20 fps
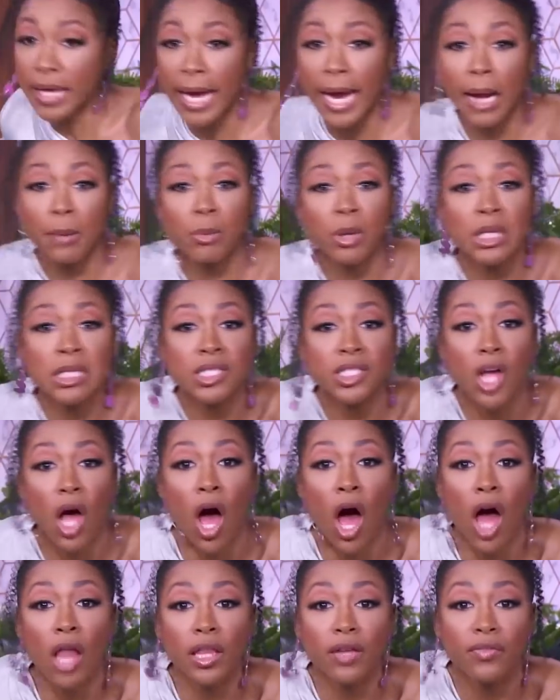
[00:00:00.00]
the cameras,
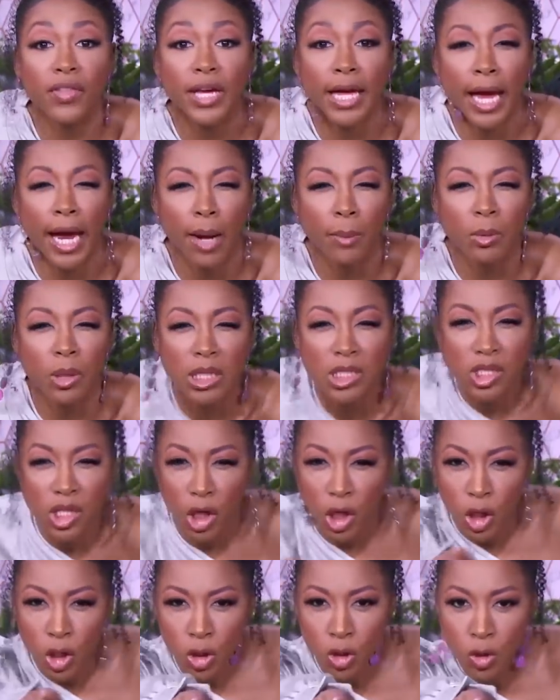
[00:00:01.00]
all of the cameras.
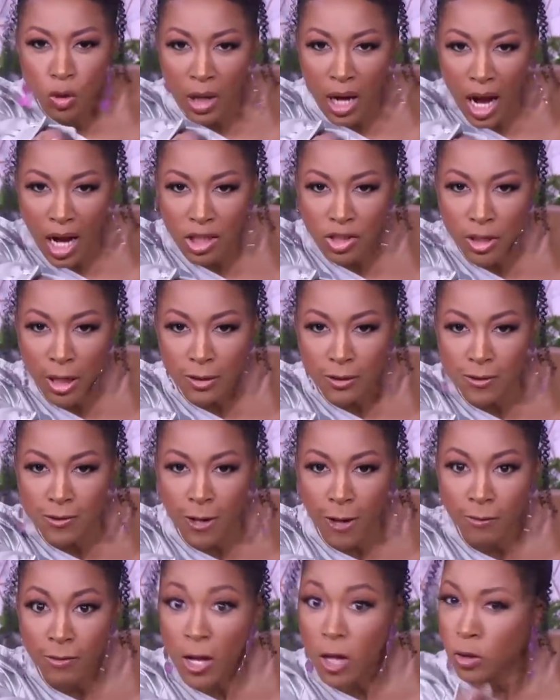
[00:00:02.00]
Okay. You contractors
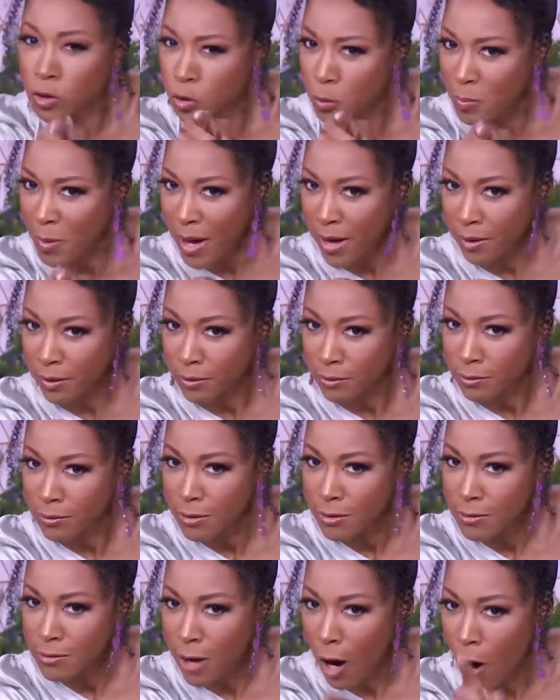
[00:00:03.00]
out there, do better.
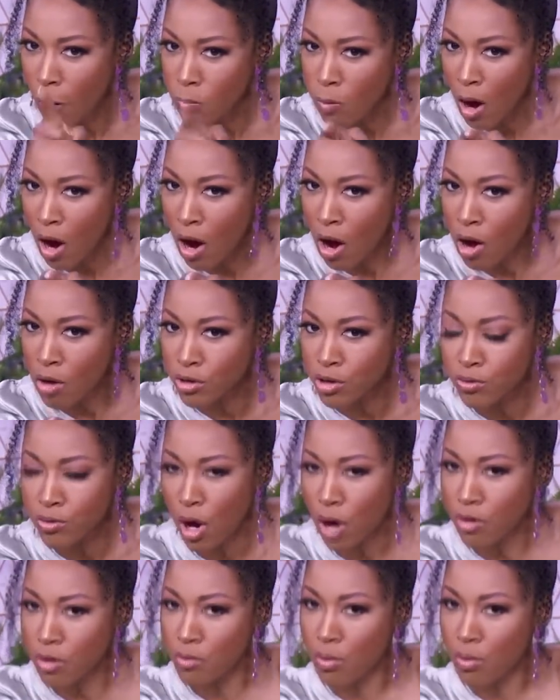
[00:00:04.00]
Y'all wrong. Better. You know